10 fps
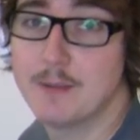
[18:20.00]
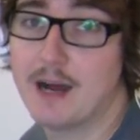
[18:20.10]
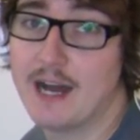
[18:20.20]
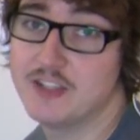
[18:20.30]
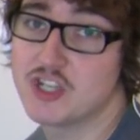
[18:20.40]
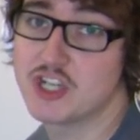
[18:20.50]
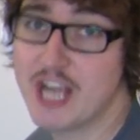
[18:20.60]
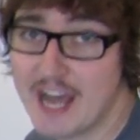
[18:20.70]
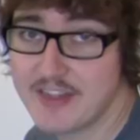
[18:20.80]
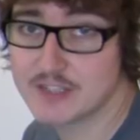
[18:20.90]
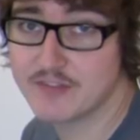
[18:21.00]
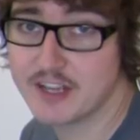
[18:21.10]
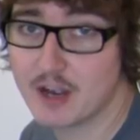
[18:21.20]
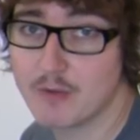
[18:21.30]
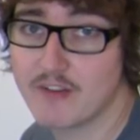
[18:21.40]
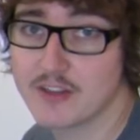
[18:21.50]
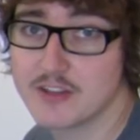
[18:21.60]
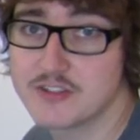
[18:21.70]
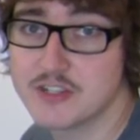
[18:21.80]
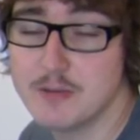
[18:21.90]
and share this video with
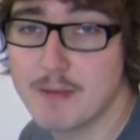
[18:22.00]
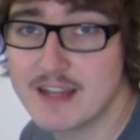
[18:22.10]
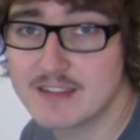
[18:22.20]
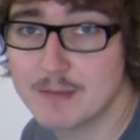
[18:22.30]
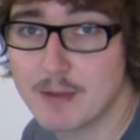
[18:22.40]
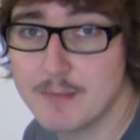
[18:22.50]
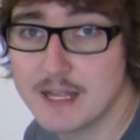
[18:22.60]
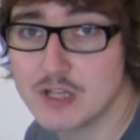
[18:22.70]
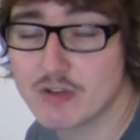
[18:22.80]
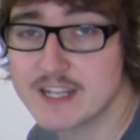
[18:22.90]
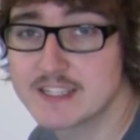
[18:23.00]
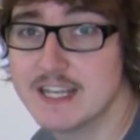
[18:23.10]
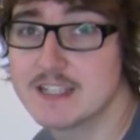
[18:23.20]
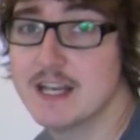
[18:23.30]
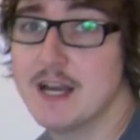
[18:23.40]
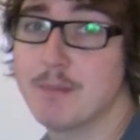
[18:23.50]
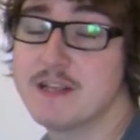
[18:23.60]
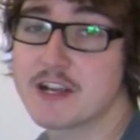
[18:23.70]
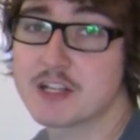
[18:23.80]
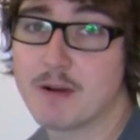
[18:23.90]
others that you may think may be interested.
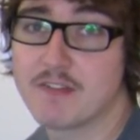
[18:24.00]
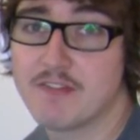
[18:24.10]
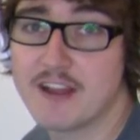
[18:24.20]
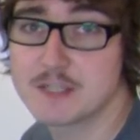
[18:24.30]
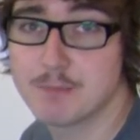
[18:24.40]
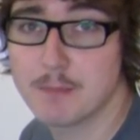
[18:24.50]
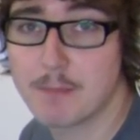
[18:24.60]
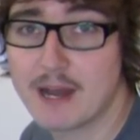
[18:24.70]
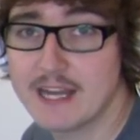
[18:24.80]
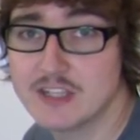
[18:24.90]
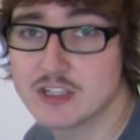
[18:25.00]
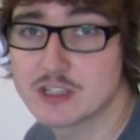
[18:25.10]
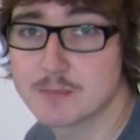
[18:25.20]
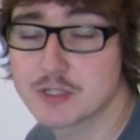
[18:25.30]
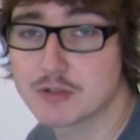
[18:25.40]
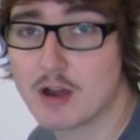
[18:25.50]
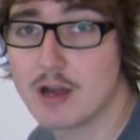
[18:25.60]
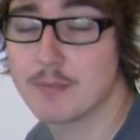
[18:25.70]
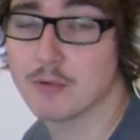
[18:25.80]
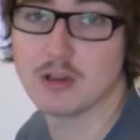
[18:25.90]
Please go to my Facebook page,
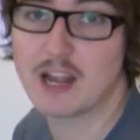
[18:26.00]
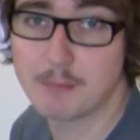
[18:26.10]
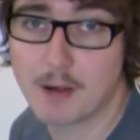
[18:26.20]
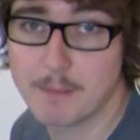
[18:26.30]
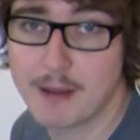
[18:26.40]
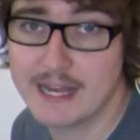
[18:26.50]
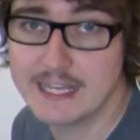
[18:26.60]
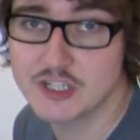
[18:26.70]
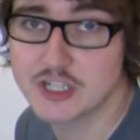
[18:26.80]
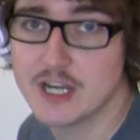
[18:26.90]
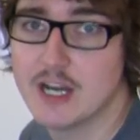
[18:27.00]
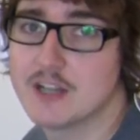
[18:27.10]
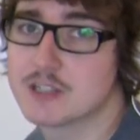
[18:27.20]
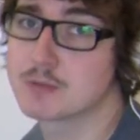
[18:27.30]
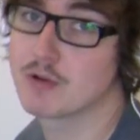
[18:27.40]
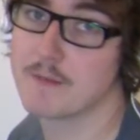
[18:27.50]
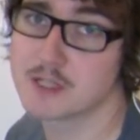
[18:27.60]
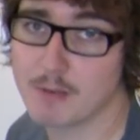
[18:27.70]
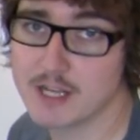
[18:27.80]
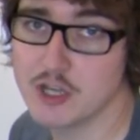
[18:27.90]
subscribe or like my page, subscribe
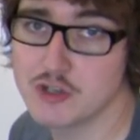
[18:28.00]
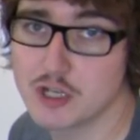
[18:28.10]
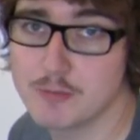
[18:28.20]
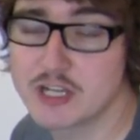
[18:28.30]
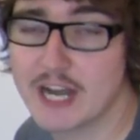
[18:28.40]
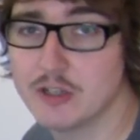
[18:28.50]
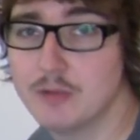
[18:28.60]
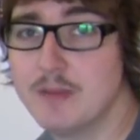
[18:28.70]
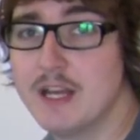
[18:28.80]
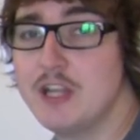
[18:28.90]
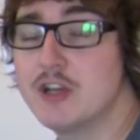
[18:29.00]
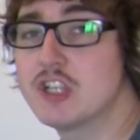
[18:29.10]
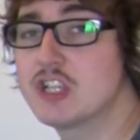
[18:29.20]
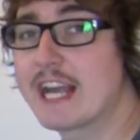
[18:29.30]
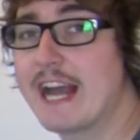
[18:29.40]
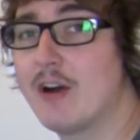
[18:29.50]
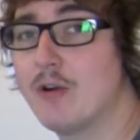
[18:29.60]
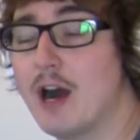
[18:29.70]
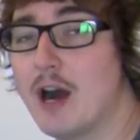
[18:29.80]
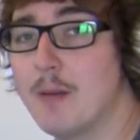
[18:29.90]
to my YouTube channel. You can check out